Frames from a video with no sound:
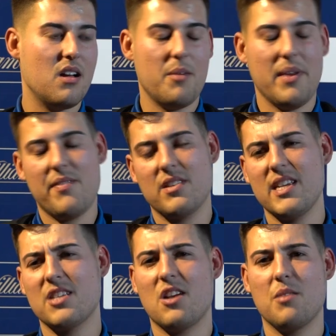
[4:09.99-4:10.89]
mean, even
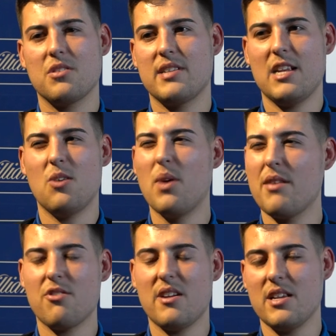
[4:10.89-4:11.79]
6 times on telly or
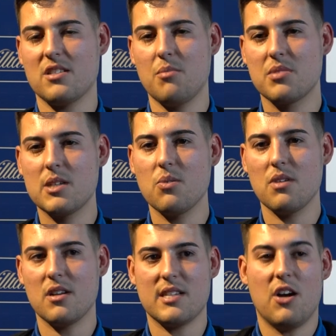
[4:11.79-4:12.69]
whatever it is, I
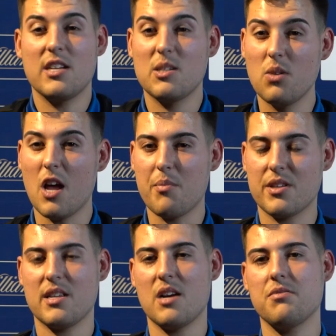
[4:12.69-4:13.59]
still learn
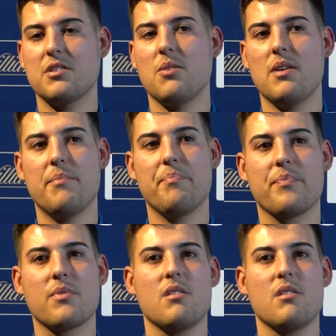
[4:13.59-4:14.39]
myself. So